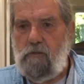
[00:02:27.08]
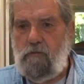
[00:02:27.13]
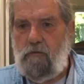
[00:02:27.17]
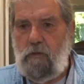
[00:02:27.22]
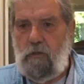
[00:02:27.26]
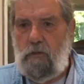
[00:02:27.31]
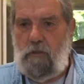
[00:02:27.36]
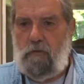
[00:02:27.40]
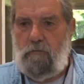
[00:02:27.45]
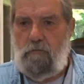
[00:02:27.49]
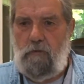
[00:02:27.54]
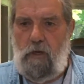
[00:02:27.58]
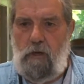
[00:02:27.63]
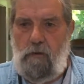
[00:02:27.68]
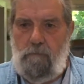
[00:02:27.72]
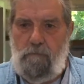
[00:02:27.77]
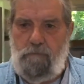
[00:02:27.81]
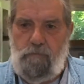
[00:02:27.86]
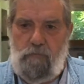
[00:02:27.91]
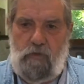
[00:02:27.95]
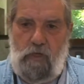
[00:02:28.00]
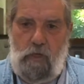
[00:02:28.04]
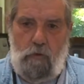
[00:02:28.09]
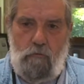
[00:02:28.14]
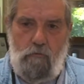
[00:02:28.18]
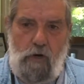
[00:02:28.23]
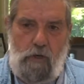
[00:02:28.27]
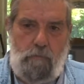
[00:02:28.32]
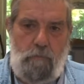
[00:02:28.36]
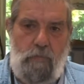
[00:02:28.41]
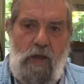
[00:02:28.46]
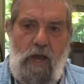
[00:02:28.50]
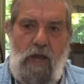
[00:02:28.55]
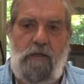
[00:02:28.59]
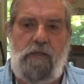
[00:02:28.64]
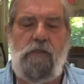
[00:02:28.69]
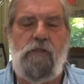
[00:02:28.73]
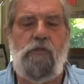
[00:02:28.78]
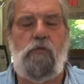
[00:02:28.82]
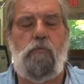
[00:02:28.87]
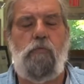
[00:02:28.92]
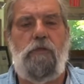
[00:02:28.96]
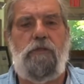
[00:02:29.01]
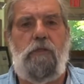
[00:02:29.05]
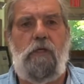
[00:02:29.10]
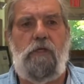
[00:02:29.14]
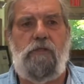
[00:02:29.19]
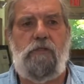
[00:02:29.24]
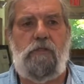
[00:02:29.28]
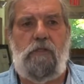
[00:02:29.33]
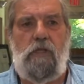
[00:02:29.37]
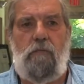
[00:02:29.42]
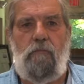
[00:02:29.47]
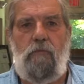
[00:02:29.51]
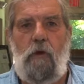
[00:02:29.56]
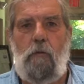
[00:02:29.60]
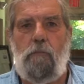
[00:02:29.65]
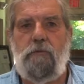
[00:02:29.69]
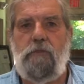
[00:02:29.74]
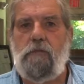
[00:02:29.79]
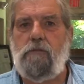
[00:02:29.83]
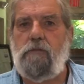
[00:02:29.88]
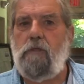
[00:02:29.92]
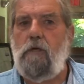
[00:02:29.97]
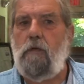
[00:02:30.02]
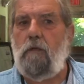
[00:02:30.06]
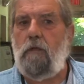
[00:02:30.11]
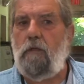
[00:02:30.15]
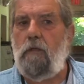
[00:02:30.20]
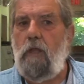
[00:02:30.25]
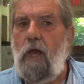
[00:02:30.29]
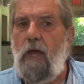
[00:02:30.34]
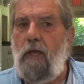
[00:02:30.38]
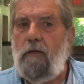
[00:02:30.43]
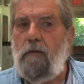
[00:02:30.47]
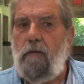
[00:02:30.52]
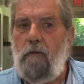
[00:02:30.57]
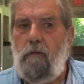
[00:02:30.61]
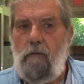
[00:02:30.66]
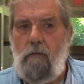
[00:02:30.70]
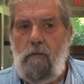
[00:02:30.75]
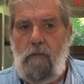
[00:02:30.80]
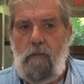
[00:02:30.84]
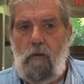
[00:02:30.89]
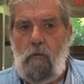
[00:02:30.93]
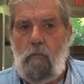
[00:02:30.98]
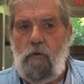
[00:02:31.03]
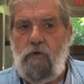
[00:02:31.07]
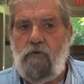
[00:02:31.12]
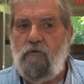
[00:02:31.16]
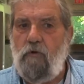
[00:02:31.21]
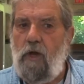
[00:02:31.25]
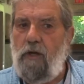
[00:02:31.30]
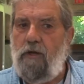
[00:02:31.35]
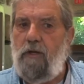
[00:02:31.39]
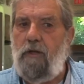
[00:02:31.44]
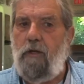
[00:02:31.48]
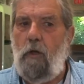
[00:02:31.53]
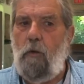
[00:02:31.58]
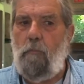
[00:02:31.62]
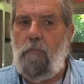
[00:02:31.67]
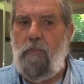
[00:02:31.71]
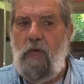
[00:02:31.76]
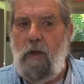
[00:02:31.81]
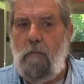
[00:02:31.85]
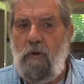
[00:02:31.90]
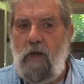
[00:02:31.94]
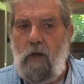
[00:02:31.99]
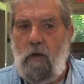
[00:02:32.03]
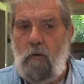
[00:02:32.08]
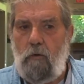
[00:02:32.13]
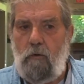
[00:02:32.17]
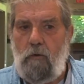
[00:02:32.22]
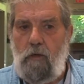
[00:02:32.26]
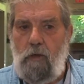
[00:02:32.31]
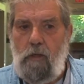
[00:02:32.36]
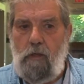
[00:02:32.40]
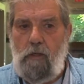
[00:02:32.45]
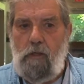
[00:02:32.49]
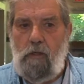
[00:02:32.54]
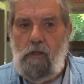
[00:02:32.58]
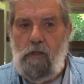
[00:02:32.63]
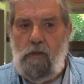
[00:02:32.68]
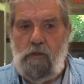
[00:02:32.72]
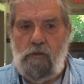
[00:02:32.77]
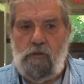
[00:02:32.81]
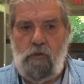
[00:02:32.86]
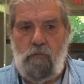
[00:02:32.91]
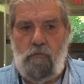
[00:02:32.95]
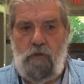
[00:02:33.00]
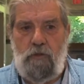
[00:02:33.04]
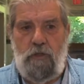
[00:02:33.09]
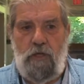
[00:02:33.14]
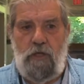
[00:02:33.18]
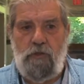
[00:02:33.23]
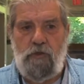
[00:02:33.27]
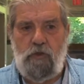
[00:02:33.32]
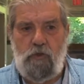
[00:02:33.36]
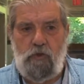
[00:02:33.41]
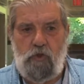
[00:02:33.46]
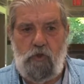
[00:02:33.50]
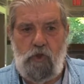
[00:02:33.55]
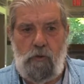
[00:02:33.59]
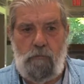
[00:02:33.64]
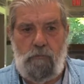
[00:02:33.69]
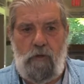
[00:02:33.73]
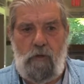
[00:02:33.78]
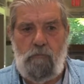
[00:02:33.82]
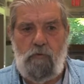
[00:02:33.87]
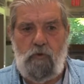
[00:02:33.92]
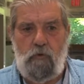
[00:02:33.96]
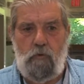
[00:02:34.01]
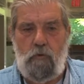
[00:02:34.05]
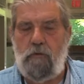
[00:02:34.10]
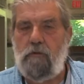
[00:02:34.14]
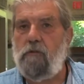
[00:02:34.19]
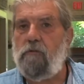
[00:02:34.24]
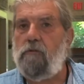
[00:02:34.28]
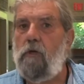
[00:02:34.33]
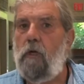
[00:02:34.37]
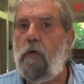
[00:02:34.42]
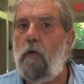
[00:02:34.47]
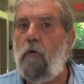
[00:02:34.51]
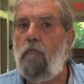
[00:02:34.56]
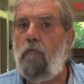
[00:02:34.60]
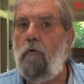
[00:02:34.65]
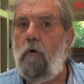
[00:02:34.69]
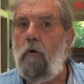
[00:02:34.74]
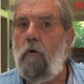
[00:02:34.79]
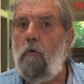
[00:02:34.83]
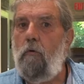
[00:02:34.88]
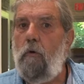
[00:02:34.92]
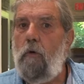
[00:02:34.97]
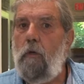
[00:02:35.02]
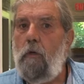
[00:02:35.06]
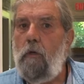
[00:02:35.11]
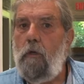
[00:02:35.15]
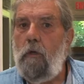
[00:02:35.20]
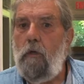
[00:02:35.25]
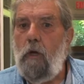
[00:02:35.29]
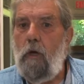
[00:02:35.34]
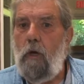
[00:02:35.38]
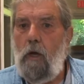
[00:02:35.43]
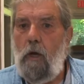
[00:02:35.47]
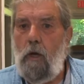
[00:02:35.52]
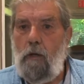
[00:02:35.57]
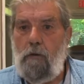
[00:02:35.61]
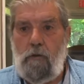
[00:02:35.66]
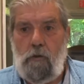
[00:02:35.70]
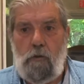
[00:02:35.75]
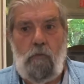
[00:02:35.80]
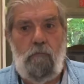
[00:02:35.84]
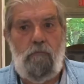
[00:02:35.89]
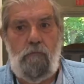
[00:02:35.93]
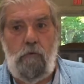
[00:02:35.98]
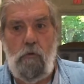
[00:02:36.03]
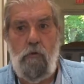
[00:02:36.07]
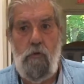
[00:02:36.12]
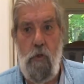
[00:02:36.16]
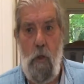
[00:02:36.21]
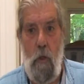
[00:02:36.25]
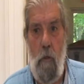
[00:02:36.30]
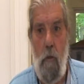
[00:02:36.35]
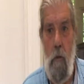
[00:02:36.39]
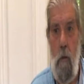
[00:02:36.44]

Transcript: They're great partners with us. They've helped us out a lot. We try to help them out, and it's a relationship I'm sure that's going to grow in the future.